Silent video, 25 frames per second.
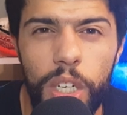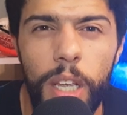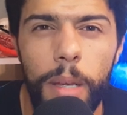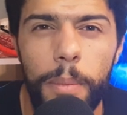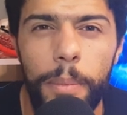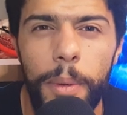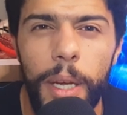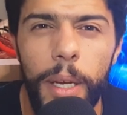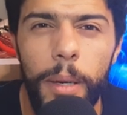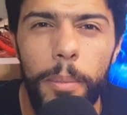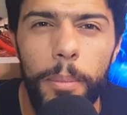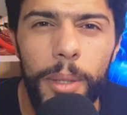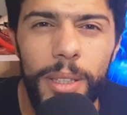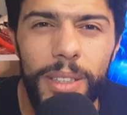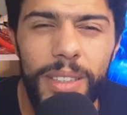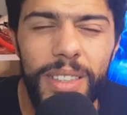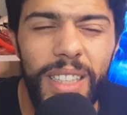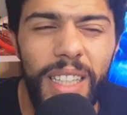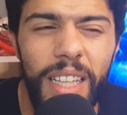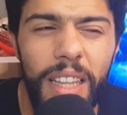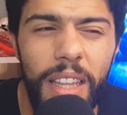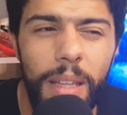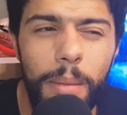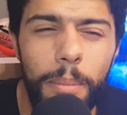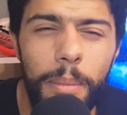sleeping, but
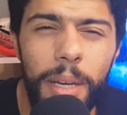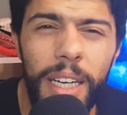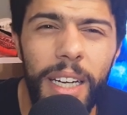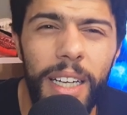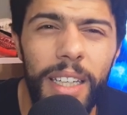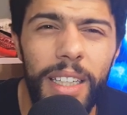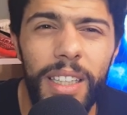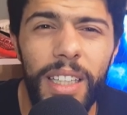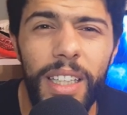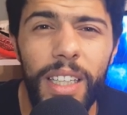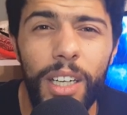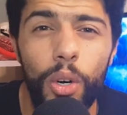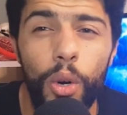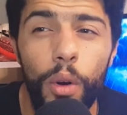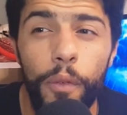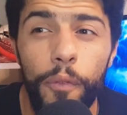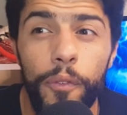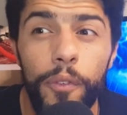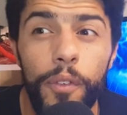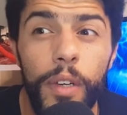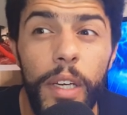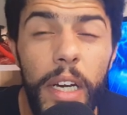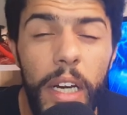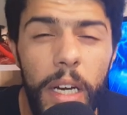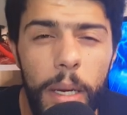the main idea of
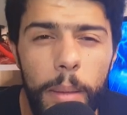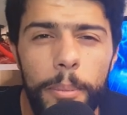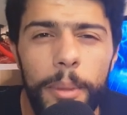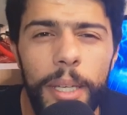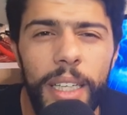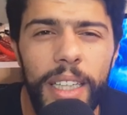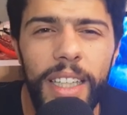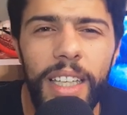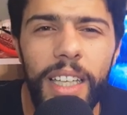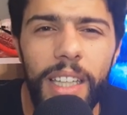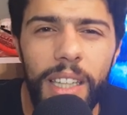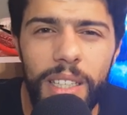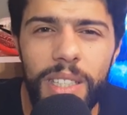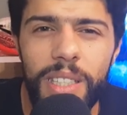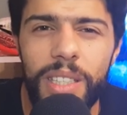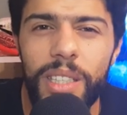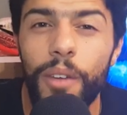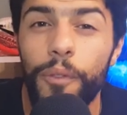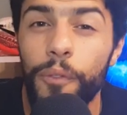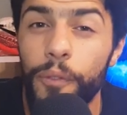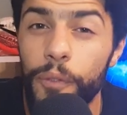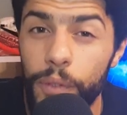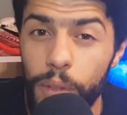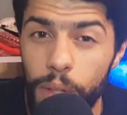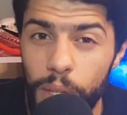repeating the
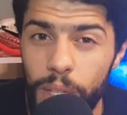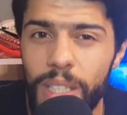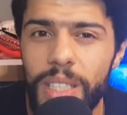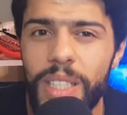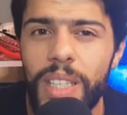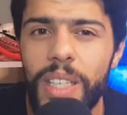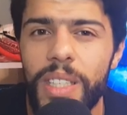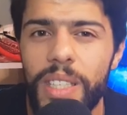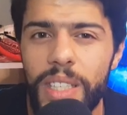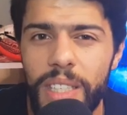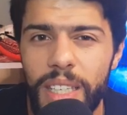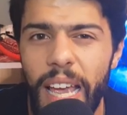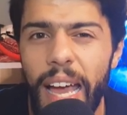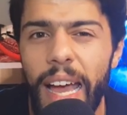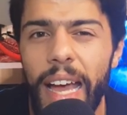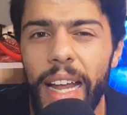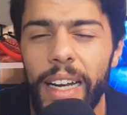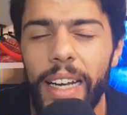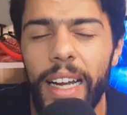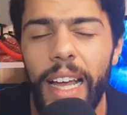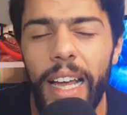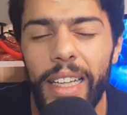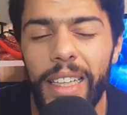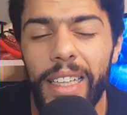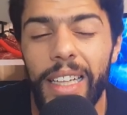stuff, this is
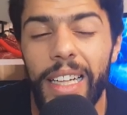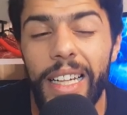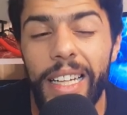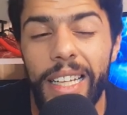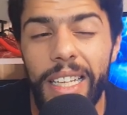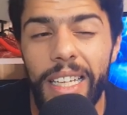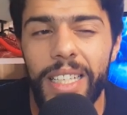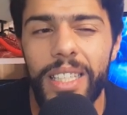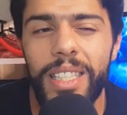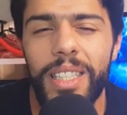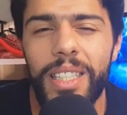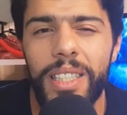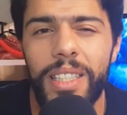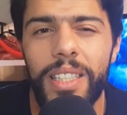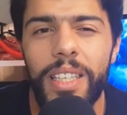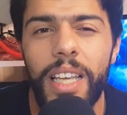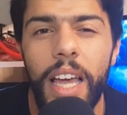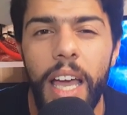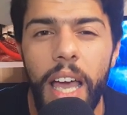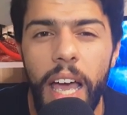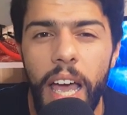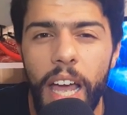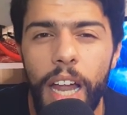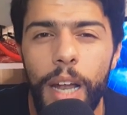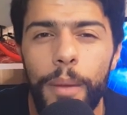can at least
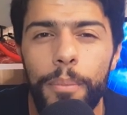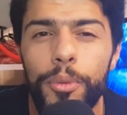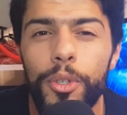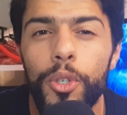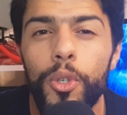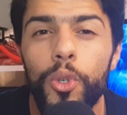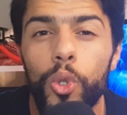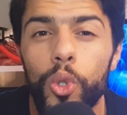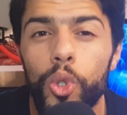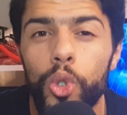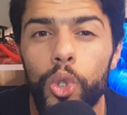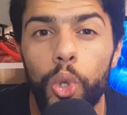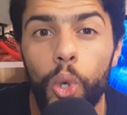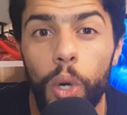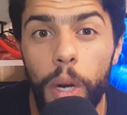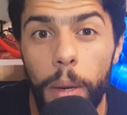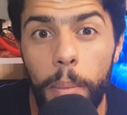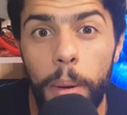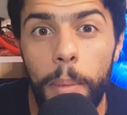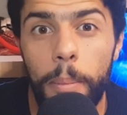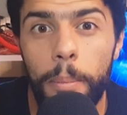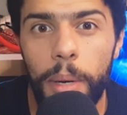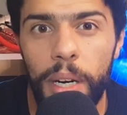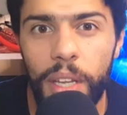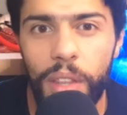help you to
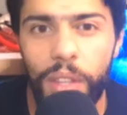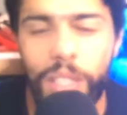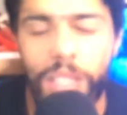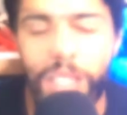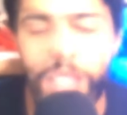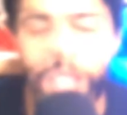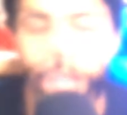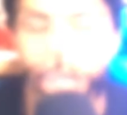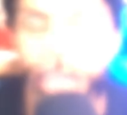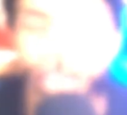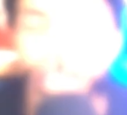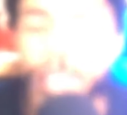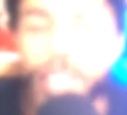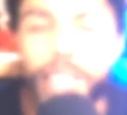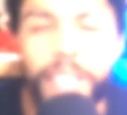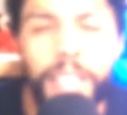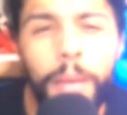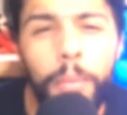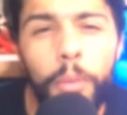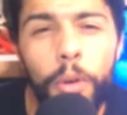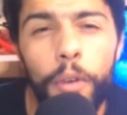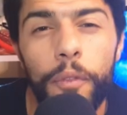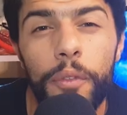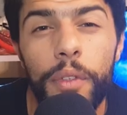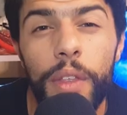remember the stuff.
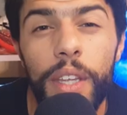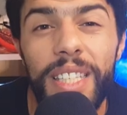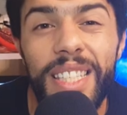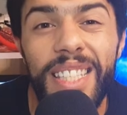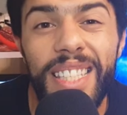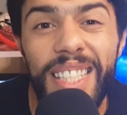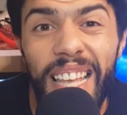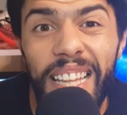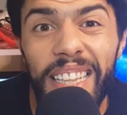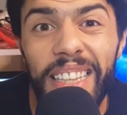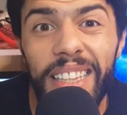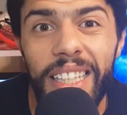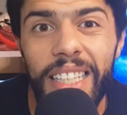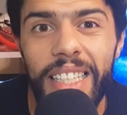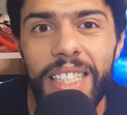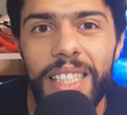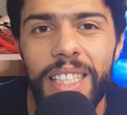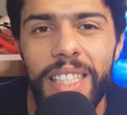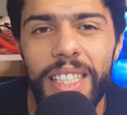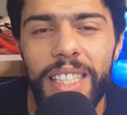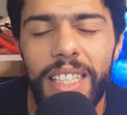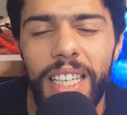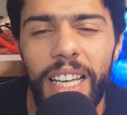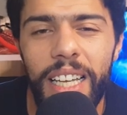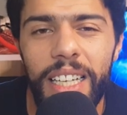Some of the
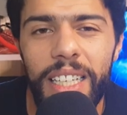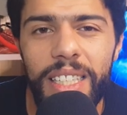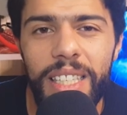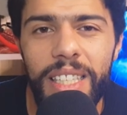sentence